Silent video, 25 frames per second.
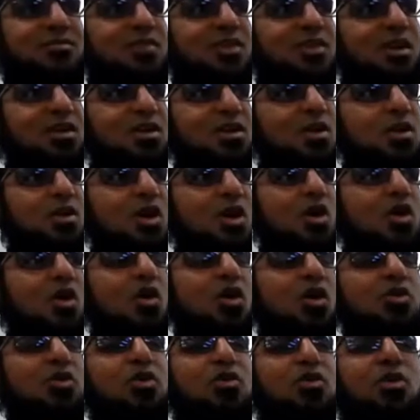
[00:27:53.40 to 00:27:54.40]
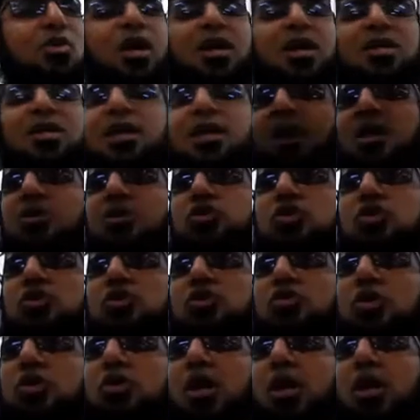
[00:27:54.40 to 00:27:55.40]
right? or the Quran tells
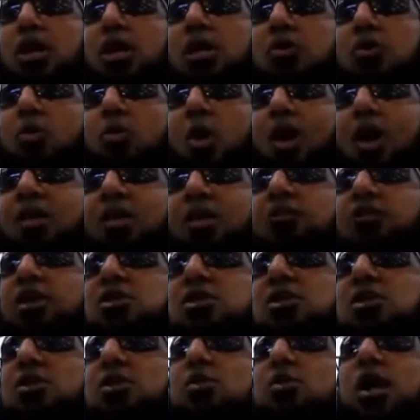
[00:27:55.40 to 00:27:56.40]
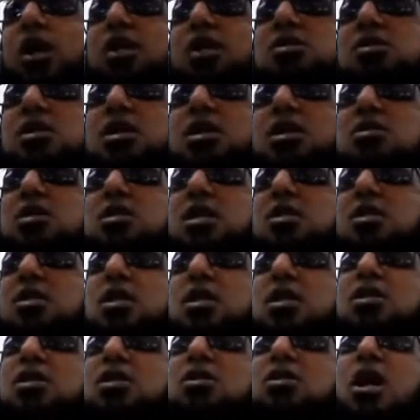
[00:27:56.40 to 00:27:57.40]
you uh, in one verse, the Quran says that the
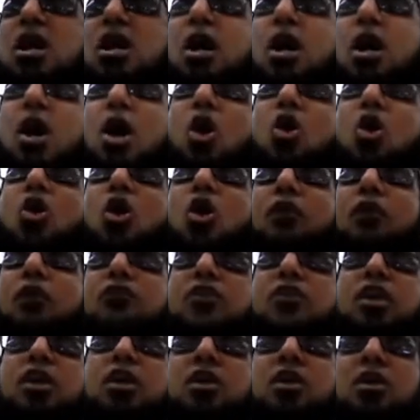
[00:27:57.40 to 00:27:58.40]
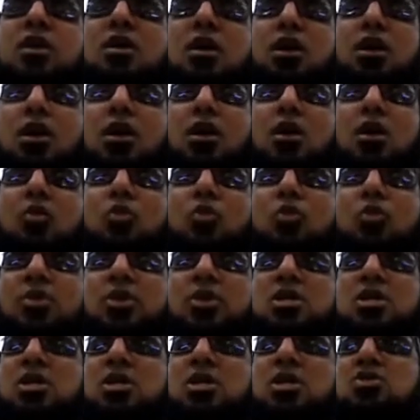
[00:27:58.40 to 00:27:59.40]
idda of a
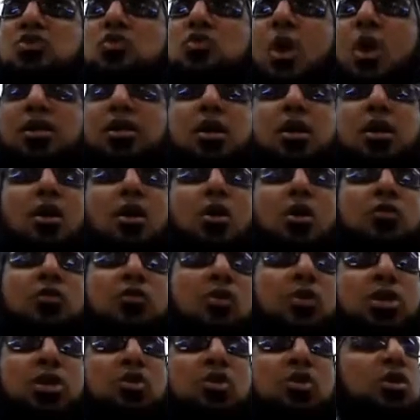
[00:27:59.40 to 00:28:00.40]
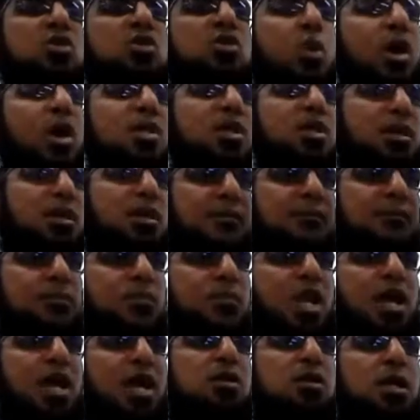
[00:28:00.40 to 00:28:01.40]
woman is one year, of a widow is one year.
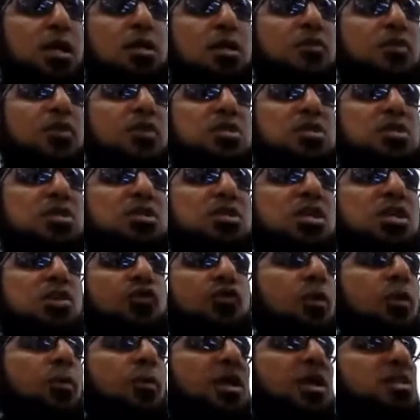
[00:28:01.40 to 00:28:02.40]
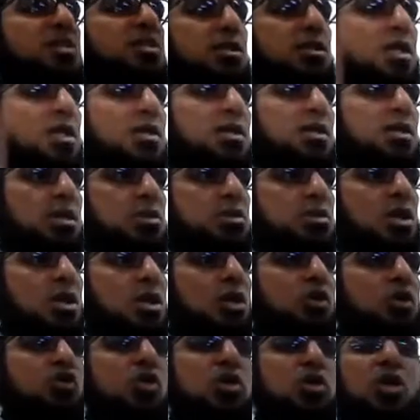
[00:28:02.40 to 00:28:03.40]
Another verse, it says four months and 10 days.
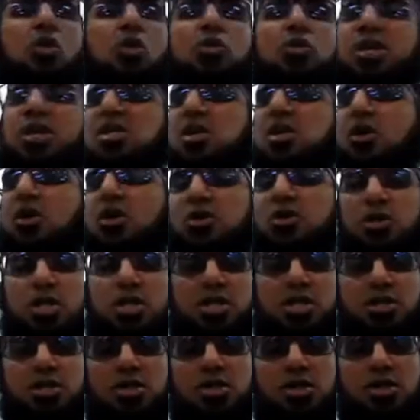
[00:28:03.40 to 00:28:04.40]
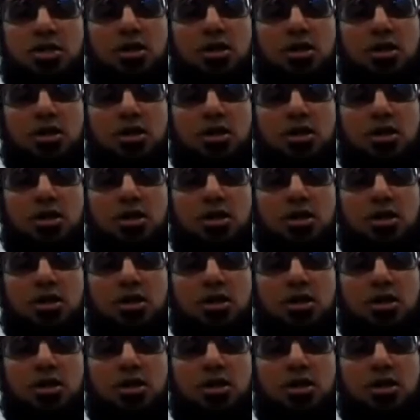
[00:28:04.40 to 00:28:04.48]
So you say, oh, there's a contradiction.